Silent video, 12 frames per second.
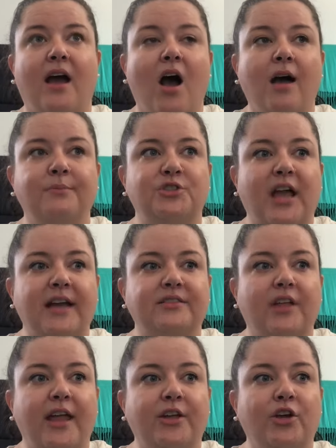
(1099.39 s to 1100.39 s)
object,
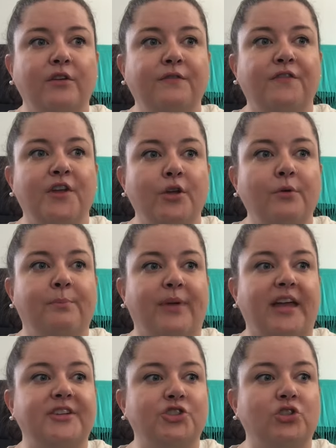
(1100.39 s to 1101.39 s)
like, good for you,
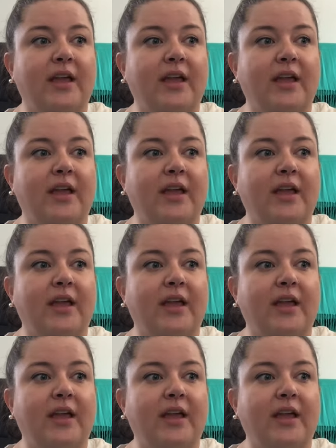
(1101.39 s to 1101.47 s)
bitch.